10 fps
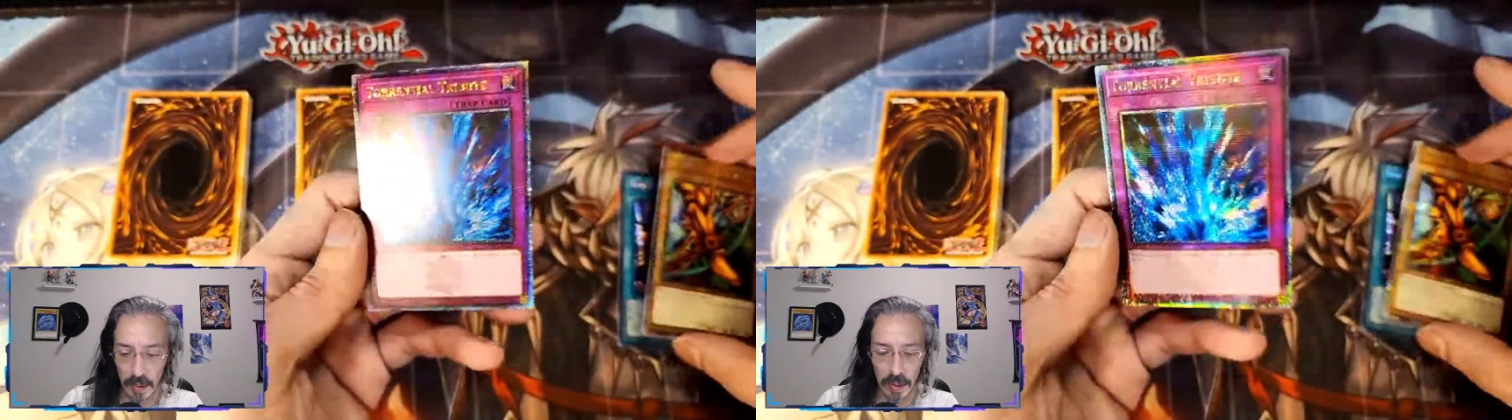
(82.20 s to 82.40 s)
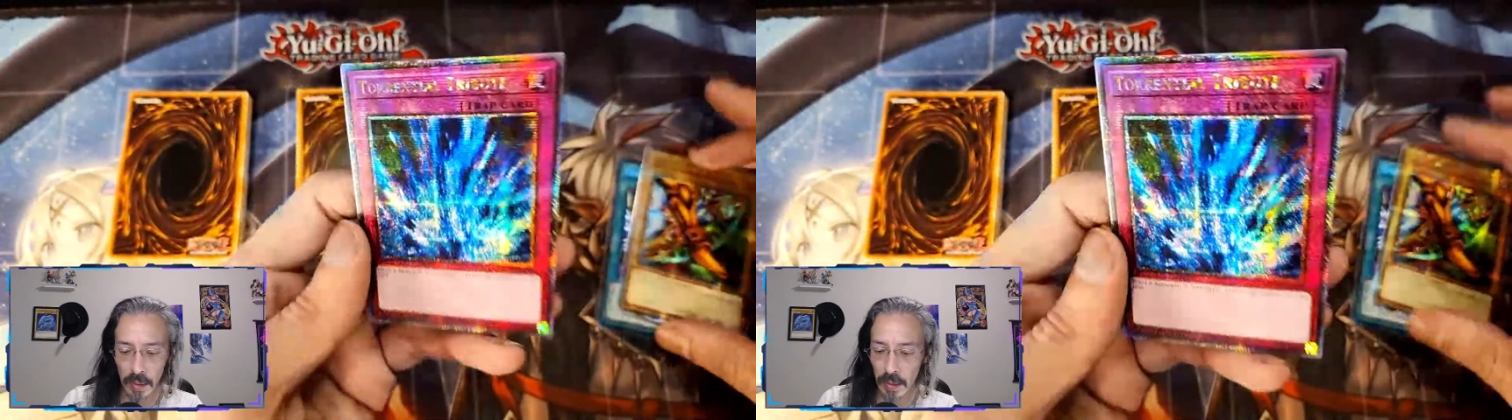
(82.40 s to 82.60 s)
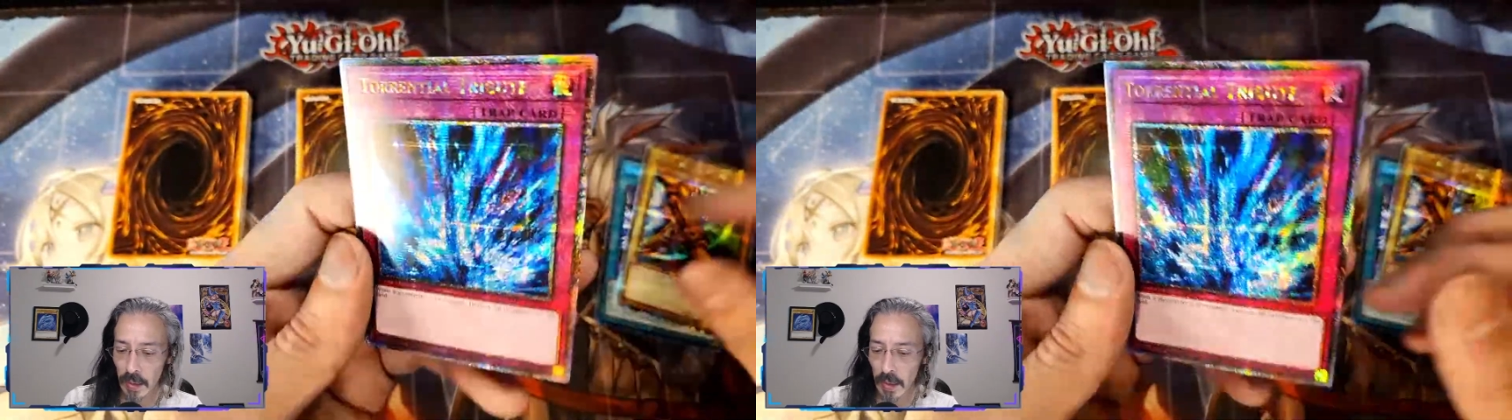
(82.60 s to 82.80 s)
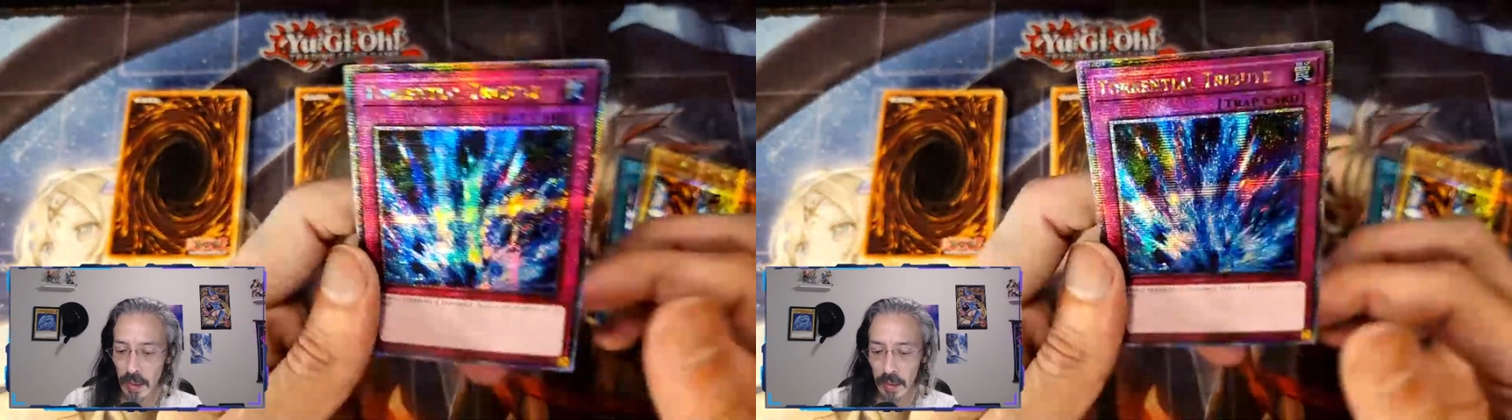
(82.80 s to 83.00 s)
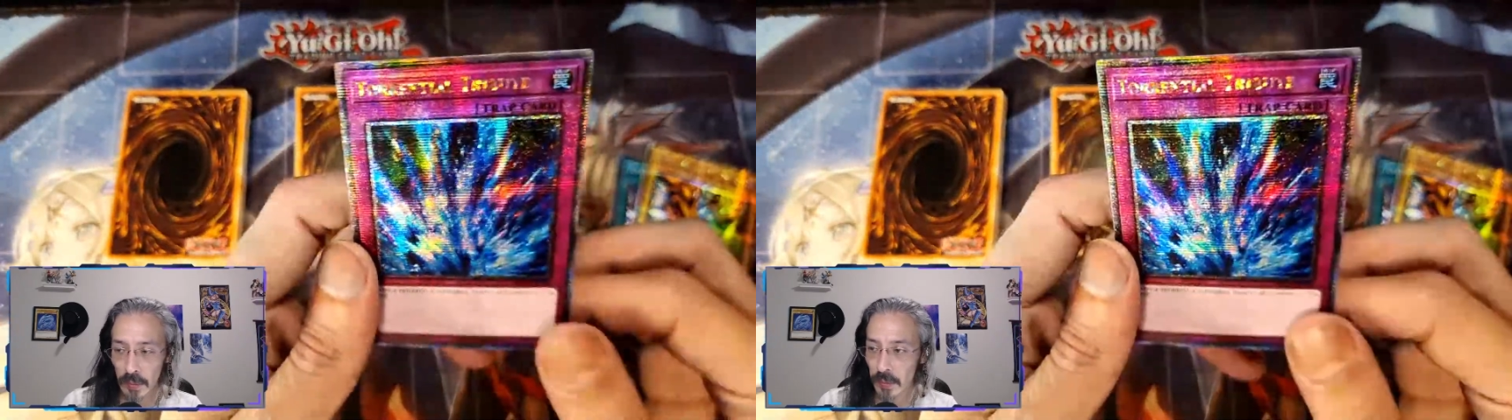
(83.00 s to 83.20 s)

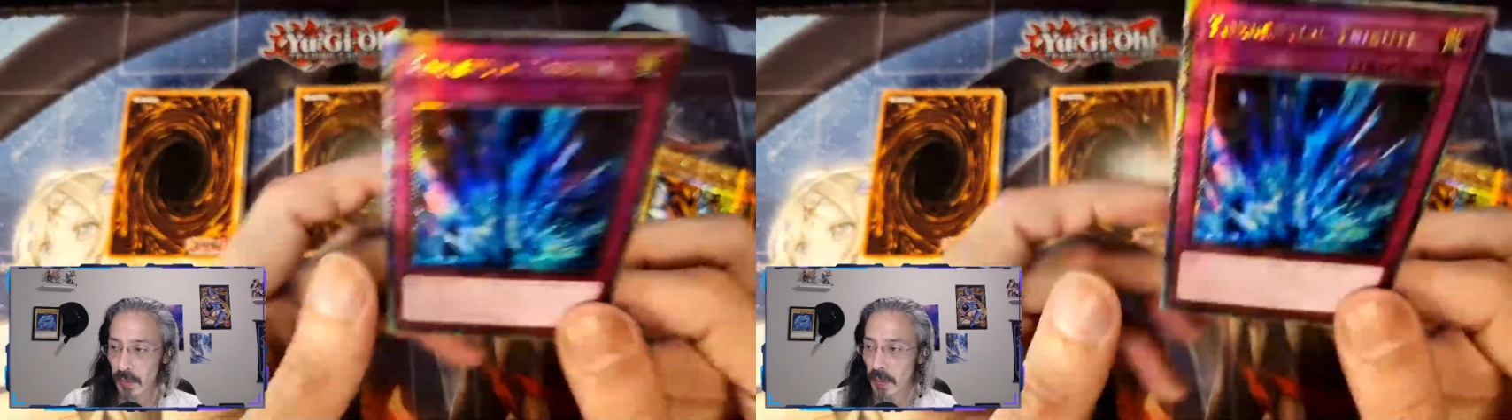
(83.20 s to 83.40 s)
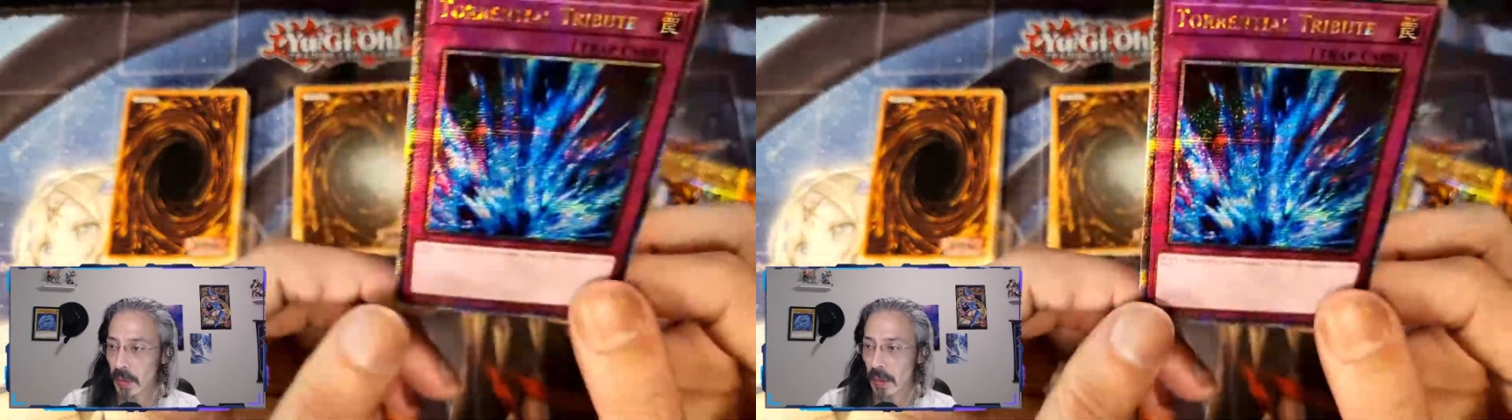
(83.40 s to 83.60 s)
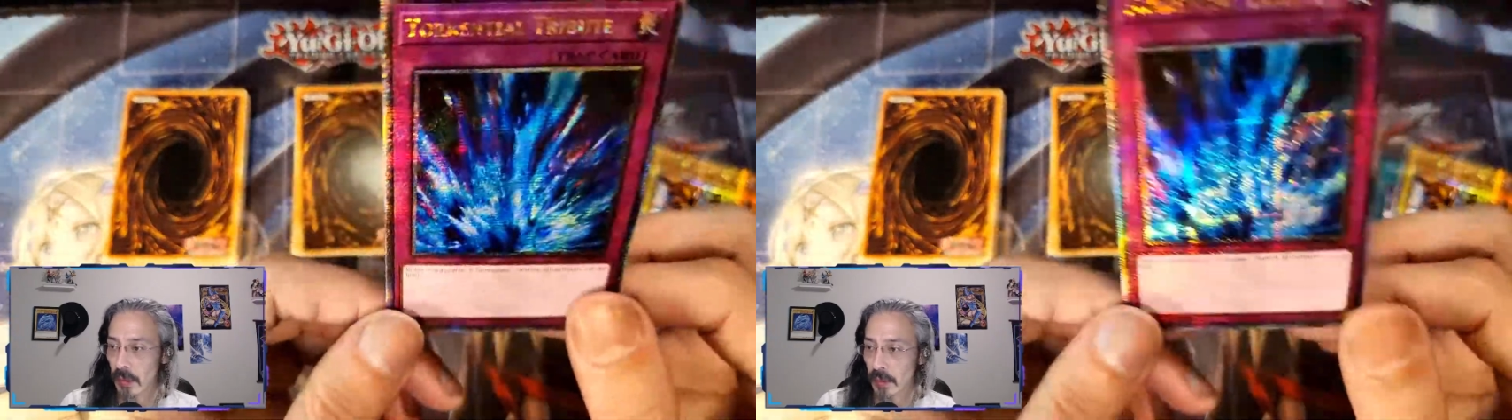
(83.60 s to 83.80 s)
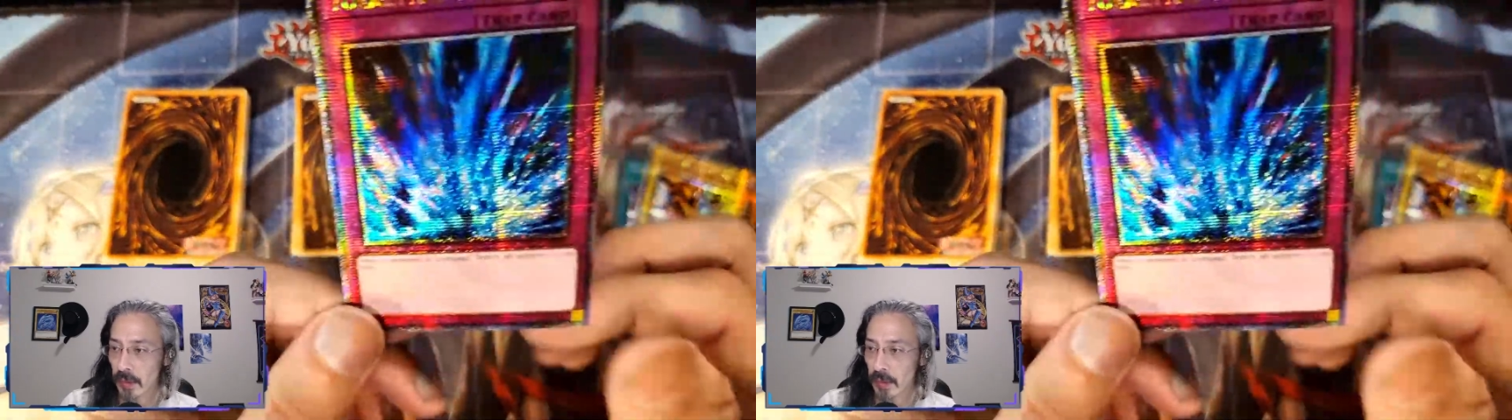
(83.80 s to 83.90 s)
Love, love,